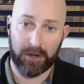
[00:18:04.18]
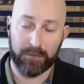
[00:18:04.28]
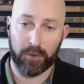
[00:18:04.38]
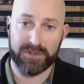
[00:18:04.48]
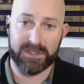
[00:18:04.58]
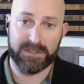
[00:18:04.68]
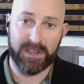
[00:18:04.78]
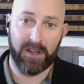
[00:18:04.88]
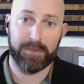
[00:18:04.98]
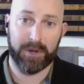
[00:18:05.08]
the Air Force
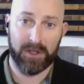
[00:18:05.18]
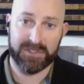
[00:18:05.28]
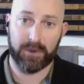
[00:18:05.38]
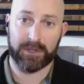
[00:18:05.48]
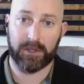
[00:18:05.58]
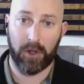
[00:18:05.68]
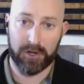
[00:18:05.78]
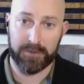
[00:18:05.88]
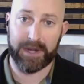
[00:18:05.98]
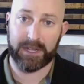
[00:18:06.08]
itself, but also at the
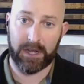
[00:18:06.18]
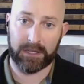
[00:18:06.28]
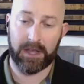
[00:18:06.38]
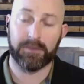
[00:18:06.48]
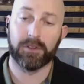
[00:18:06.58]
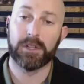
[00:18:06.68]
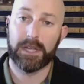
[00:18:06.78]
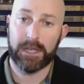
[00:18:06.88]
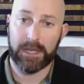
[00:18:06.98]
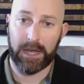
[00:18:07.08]
larger Pentagon level
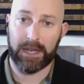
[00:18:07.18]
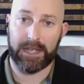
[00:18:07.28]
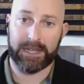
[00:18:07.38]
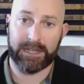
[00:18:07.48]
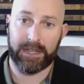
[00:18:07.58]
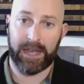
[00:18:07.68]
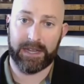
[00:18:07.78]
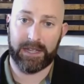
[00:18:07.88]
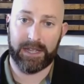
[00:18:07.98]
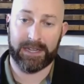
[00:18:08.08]
and
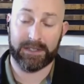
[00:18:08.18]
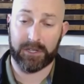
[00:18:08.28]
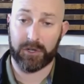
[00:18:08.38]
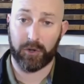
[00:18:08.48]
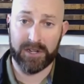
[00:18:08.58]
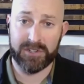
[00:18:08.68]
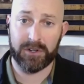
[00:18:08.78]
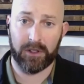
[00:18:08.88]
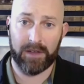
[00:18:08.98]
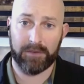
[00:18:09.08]
at the
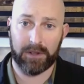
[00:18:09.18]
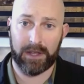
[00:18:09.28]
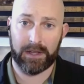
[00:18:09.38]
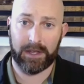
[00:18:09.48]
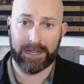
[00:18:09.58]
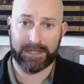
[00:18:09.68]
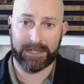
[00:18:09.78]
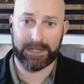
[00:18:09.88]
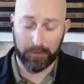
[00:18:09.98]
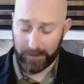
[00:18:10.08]
congressional level. I
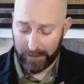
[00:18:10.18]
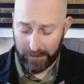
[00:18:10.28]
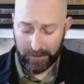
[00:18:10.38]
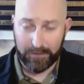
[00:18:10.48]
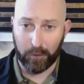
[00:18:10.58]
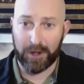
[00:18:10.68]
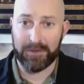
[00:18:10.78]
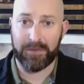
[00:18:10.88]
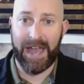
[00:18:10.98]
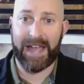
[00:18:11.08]
know for a
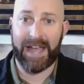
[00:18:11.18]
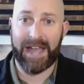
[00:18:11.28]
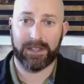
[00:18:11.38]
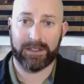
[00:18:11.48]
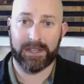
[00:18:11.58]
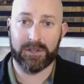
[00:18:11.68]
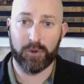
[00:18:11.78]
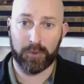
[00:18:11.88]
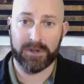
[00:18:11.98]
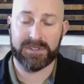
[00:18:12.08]
fact that
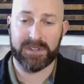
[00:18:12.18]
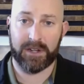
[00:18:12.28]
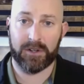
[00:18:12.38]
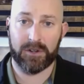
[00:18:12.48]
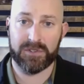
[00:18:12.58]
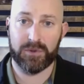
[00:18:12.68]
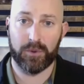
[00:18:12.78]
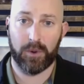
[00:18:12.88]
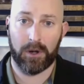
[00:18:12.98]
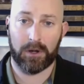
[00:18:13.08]
numerous senators
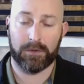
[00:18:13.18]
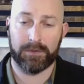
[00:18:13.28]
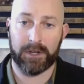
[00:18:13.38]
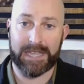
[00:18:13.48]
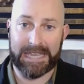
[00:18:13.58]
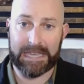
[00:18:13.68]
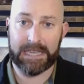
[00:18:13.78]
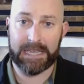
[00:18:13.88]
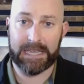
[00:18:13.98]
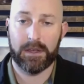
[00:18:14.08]
who are very
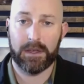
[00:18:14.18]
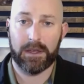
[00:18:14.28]
key